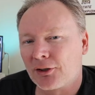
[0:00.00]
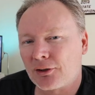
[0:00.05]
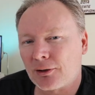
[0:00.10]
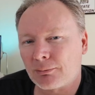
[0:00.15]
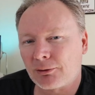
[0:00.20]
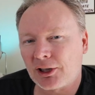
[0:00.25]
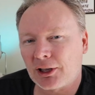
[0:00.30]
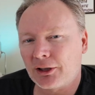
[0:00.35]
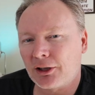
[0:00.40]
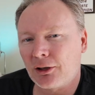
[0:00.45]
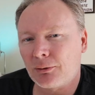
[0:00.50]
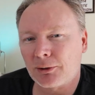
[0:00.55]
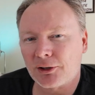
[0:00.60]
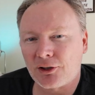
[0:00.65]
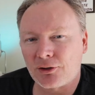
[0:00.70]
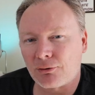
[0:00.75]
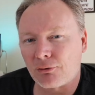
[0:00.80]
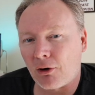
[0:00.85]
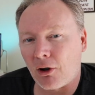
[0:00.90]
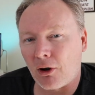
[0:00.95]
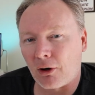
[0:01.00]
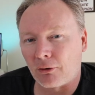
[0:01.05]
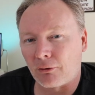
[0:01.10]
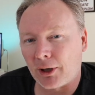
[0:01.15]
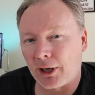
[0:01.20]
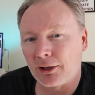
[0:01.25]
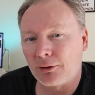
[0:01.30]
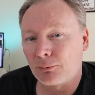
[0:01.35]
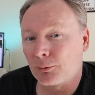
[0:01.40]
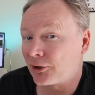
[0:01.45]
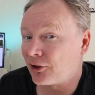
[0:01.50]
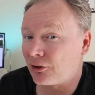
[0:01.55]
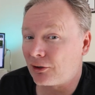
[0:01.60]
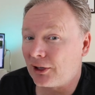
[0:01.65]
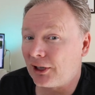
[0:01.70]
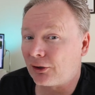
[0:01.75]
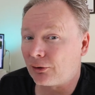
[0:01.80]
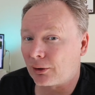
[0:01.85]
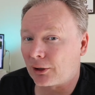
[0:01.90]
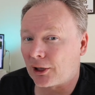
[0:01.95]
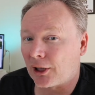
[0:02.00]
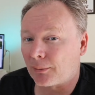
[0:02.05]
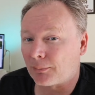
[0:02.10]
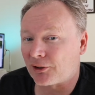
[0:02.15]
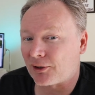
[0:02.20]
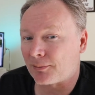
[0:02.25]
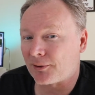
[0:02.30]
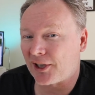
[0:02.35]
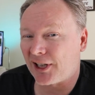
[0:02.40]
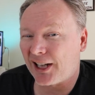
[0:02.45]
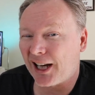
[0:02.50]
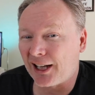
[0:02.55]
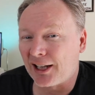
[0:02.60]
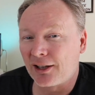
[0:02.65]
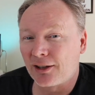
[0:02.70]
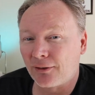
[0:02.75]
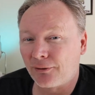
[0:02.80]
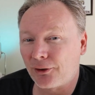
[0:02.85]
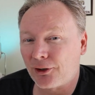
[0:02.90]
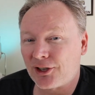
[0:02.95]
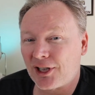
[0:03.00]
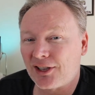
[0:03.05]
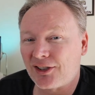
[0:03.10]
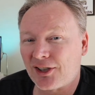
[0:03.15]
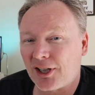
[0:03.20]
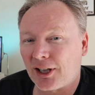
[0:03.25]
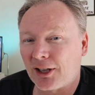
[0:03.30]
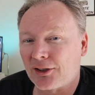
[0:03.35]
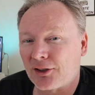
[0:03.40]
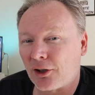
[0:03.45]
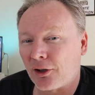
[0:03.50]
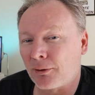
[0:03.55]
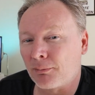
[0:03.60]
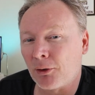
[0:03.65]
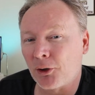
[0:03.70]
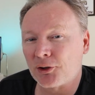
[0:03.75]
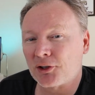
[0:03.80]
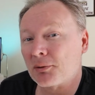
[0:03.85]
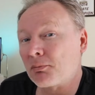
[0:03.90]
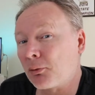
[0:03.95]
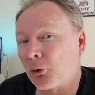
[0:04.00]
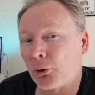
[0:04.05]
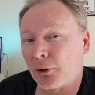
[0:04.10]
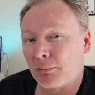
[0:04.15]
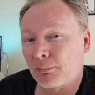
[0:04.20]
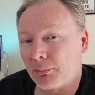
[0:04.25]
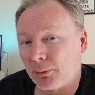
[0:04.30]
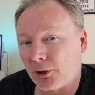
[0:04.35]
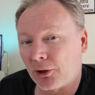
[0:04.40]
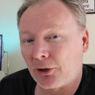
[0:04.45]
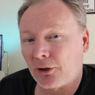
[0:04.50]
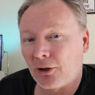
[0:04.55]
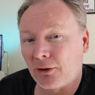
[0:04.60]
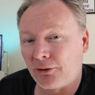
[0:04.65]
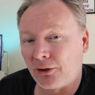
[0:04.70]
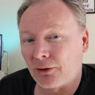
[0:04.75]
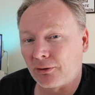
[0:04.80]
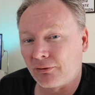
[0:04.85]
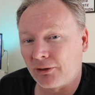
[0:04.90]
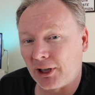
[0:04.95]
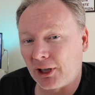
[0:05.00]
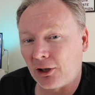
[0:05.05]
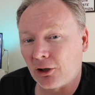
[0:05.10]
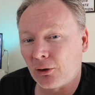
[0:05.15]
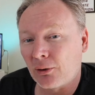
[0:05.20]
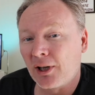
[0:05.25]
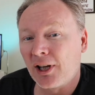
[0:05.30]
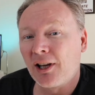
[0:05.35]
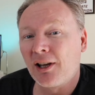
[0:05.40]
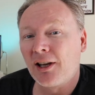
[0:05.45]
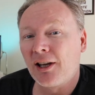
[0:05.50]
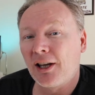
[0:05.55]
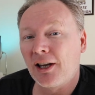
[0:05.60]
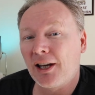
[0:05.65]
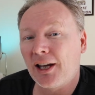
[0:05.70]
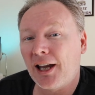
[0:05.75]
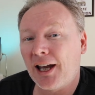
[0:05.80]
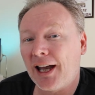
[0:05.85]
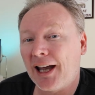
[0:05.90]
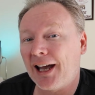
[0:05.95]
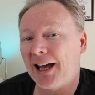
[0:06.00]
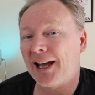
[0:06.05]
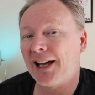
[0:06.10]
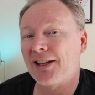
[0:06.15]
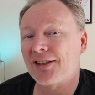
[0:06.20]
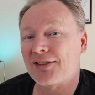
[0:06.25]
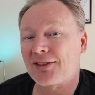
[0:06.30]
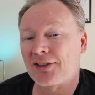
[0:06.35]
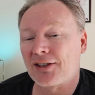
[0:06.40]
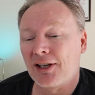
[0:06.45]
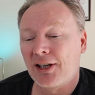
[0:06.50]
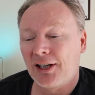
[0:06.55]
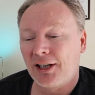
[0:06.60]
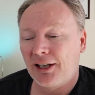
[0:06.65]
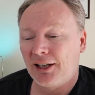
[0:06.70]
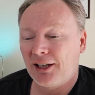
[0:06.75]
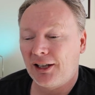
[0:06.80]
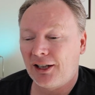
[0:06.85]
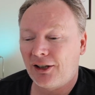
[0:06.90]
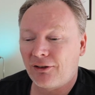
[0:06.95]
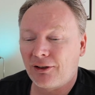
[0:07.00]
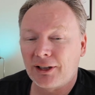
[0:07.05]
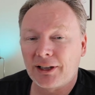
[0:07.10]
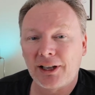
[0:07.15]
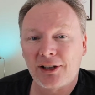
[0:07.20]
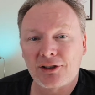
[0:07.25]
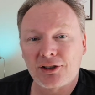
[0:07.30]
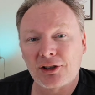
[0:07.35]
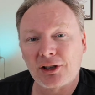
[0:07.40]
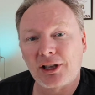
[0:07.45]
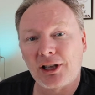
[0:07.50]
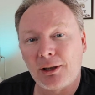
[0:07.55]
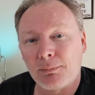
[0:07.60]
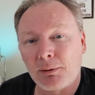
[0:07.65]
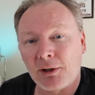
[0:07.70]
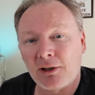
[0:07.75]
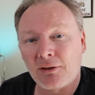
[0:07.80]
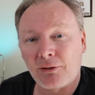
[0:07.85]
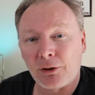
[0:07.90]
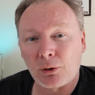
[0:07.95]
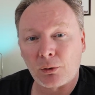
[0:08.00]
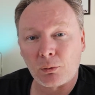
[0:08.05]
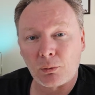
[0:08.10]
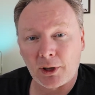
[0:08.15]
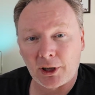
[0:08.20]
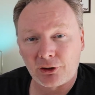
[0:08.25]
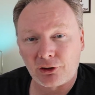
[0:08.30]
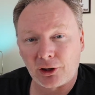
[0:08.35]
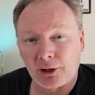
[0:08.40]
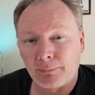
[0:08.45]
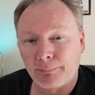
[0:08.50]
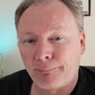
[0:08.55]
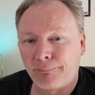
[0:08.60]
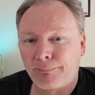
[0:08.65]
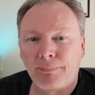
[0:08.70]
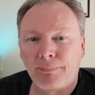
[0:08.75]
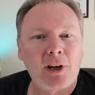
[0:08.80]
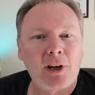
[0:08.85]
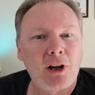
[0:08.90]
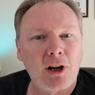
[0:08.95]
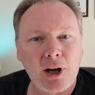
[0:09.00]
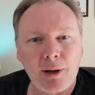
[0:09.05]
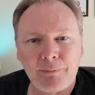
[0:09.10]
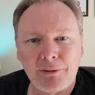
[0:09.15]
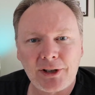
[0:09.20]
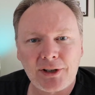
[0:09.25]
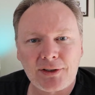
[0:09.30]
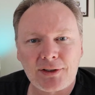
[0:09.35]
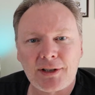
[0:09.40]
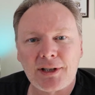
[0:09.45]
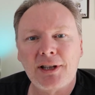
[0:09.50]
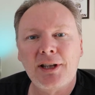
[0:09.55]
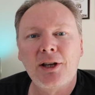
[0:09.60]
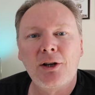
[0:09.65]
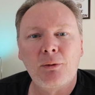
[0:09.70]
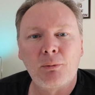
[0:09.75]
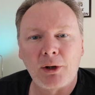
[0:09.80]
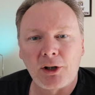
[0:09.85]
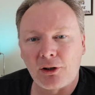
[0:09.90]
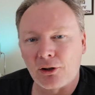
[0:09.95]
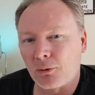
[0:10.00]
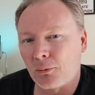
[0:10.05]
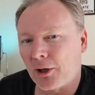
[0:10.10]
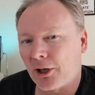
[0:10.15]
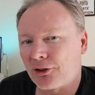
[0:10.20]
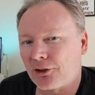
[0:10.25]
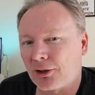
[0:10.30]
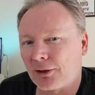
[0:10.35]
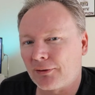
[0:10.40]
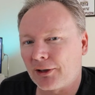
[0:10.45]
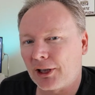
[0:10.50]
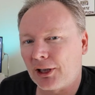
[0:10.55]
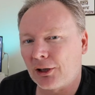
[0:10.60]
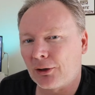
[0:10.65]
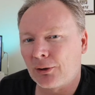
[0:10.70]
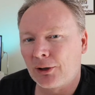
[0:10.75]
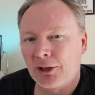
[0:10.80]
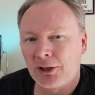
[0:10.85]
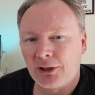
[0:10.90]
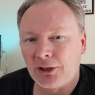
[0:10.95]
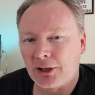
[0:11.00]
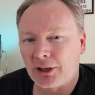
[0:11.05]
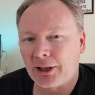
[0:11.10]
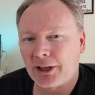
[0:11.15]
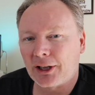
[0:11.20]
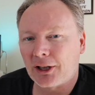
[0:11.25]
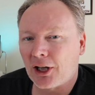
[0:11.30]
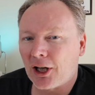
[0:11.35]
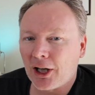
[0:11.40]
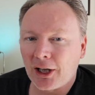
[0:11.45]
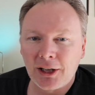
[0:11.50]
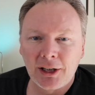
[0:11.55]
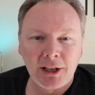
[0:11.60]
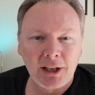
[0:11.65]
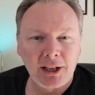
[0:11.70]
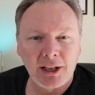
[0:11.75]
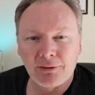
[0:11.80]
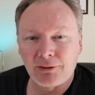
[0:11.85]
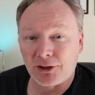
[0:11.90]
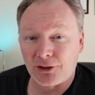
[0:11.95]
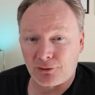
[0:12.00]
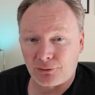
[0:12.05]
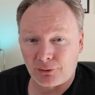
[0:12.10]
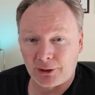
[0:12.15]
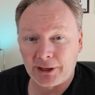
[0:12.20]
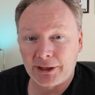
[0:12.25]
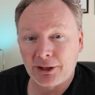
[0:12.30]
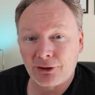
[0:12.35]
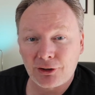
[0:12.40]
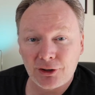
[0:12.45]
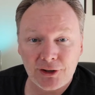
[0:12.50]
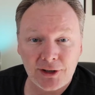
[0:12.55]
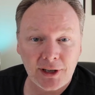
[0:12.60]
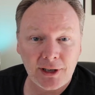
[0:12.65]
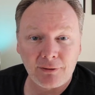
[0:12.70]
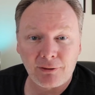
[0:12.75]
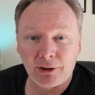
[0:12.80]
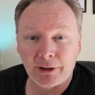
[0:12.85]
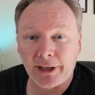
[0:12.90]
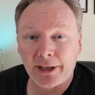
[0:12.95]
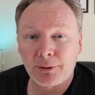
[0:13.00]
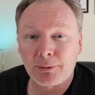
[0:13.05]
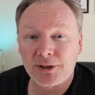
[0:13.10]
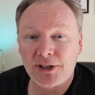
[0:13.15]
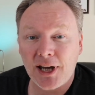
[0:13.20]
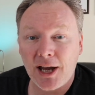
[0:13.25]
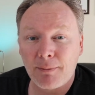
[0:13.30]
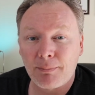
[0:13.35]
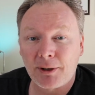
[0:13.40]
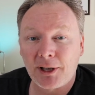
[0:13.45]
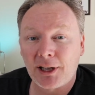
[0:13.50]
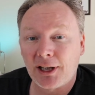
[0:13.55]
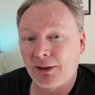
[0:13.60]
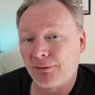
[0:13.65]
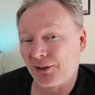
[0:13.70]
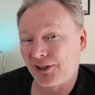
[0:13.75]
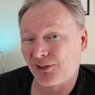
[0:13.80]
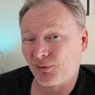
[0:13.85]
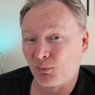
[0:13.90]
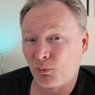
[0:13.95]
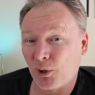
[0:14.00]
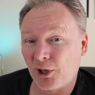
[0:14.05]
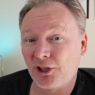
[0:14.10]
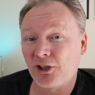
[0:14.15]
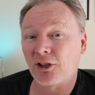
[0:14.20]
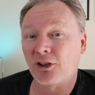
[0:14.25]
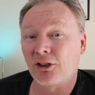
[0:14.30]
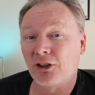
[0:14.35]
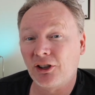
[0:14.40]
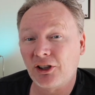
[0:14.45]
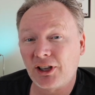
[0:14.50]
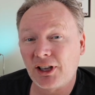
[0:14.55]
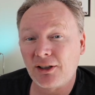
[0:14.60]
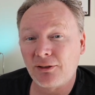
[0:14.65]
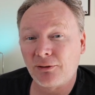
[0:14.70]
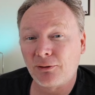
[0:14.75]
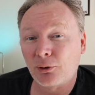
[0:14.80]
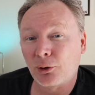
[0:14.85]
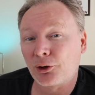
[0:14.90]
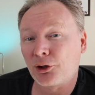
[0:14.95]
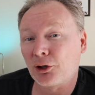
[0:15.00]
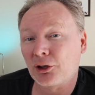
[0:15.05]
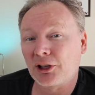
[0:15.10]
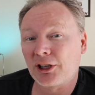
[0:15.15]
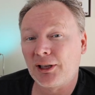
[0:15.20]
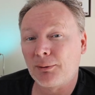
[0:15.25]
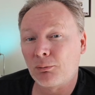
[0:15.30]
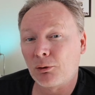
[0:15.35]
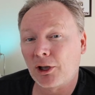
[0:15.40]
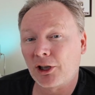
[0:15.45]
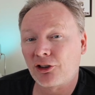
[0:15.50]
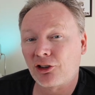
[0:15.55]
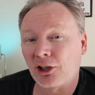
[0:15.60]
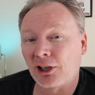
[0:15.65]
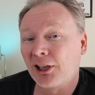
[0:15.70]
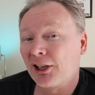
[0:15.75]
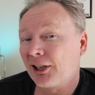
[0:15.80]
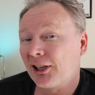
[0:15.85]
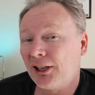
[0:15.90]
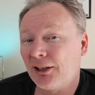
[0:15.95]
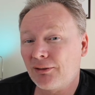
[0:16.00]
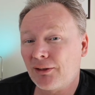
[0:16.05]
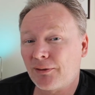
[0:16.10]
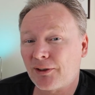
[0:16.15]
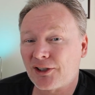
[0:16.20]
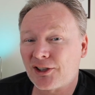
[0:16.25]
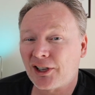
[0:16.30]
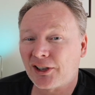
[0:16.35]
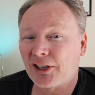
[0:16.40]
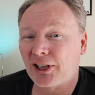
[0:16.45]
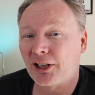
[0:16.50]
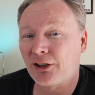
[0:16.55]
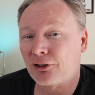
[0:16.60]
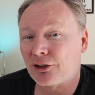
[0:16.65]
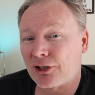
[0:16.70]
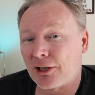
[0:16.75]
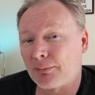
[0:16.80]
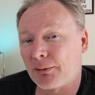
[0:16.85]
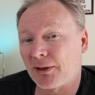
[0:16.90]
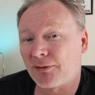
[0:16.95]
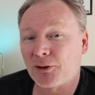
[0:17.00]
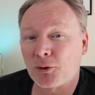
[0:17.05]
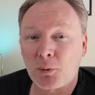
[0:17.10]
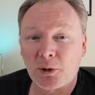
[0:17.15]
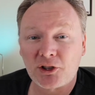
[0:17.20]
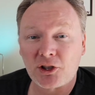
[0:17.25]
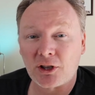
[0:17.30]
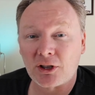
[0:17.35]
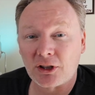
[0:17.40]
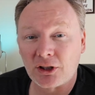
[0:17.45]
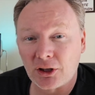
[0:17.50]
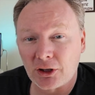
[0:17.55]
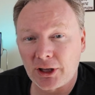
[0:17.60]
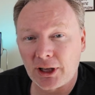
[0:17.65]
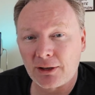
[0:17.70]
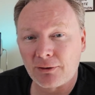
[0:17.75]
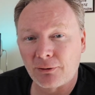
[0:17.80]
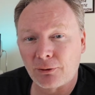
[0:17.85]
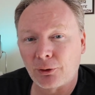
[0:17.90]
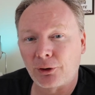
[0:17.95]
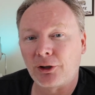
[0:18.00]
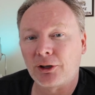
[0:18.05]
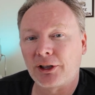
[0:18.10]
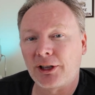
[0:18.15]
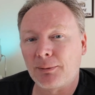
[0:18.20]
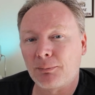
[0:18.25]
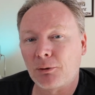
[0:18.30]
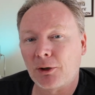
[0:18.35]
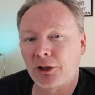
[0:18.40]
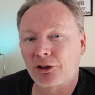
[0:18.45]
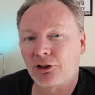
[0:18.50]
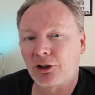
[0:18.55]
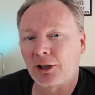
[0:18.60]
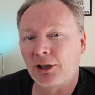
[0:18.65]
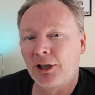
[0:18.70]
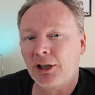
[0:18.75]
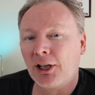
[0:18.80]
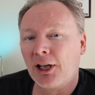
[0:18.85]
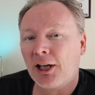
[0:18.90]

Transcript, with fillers: So I'm telling you what's wrong, right? What you need to accomplish. I'm saying, hey, the first eight seconds are the most important part of your video as it relates to keeping the viewer watching. Obviously, when you're watching a video, you click on, if it's really interesting, if you like what's happening, if it's what you're looking for, you'll keep watching. Even if it's not that interesting, but if it's what you're looking for, you'll keep watching.